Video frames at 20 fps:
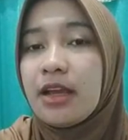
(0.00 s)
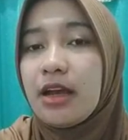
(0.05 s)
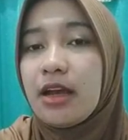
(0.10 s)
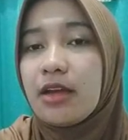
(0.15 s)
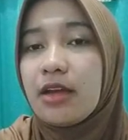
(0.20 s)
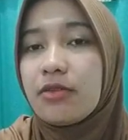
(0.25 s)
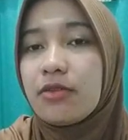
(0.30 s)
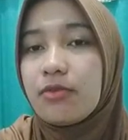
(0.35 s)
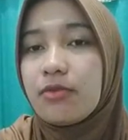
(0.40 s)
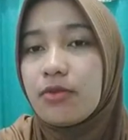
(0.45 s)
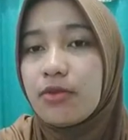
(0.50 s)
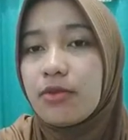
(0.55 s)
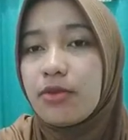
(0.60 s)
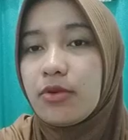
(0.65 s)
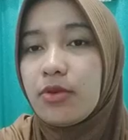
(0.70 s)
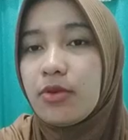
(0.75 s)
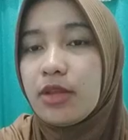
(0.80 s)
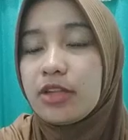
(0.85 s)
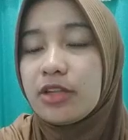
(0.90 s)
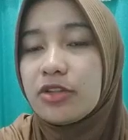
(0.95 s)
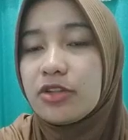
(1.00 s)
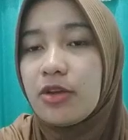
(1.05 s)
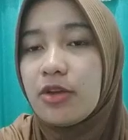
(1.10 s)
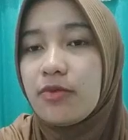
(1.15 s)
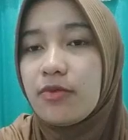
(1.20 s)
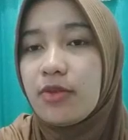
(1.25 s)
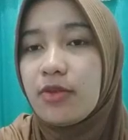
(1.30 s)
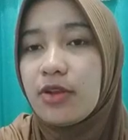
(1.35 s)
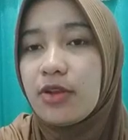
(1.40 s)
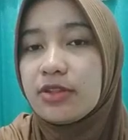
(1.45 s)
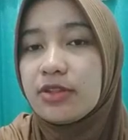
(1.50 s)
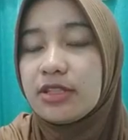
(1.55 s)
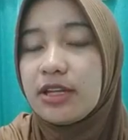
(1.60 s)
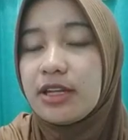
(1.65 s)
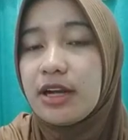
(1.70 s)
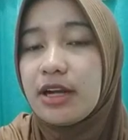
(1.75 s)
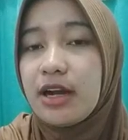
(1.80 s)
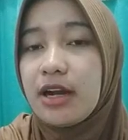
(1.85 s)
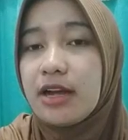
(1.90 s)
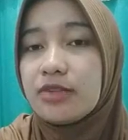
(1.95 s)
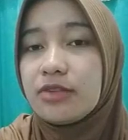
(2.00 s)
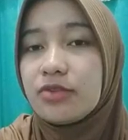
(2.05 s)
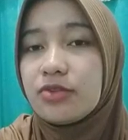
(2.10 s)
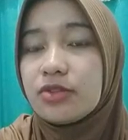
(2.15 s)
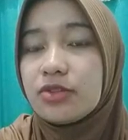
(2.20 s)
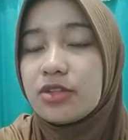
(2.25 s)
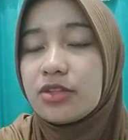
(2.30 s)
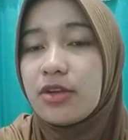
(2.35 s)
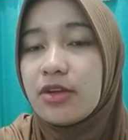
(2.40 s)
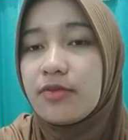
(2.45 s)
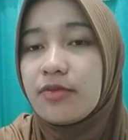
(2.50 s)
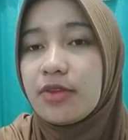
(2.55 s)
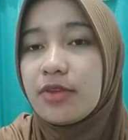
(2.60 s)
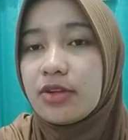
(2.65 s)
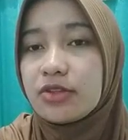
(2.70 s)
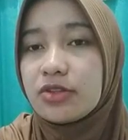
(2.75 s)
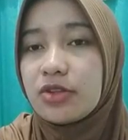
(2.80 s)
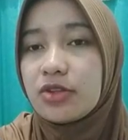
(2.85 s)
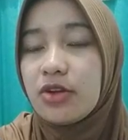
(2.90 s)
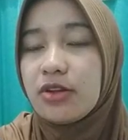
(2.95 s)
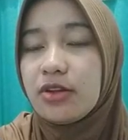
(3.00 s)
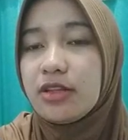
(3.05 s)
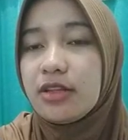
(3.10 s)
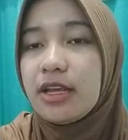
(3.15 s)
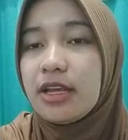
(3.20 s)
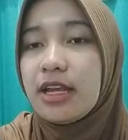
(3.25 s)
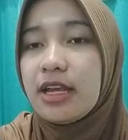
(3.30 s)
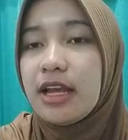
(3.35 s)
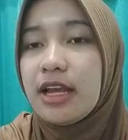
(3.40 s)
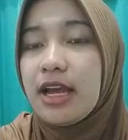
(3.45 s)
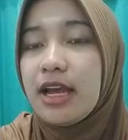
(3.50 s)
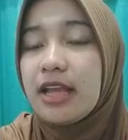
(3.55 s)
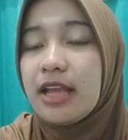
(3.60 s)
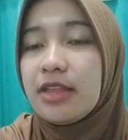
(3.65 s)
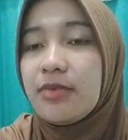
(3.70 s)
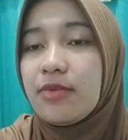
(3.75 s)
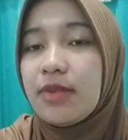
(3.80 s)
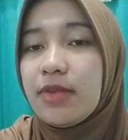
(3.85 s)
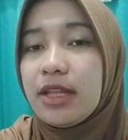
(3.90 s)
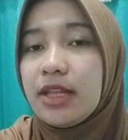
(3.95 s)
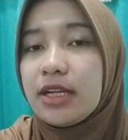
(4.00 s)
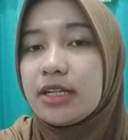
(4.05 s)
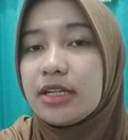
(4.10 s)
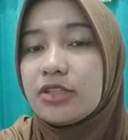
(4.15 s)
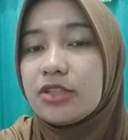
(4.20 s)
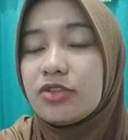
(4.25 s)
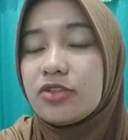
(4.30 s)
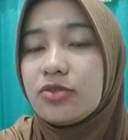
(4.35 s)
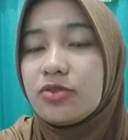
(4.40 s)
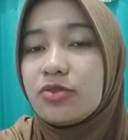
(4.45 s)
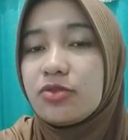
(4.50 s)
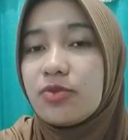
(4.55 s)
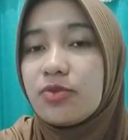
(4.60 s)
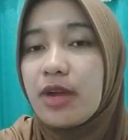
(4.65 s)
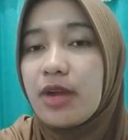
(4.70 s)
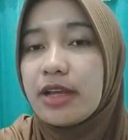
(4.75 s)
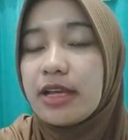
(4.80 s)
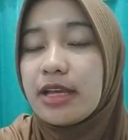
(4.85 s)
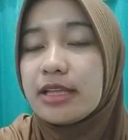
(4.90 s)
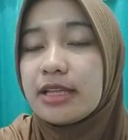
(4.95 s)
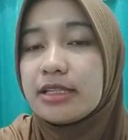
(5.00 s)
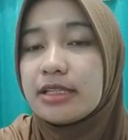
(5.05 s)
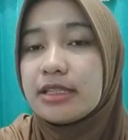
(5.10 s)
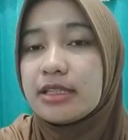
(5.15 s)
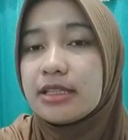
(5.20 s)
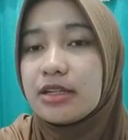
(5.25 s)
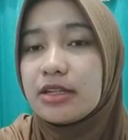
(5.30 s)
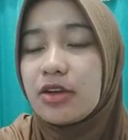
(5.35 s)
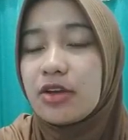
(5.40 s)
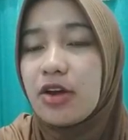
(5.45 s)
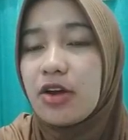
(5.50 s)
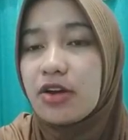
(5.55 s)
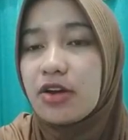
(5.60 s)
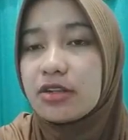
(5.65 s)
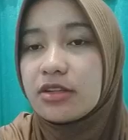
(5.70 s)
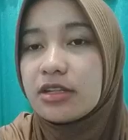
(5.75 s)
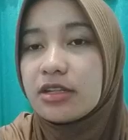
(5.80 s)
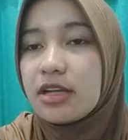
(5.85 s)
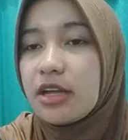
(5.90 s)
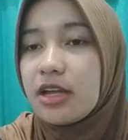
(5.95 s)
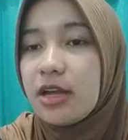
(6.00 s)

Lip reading: a thorough knowledge of laws that are hundreds of years old, and the willingness to try cases in court.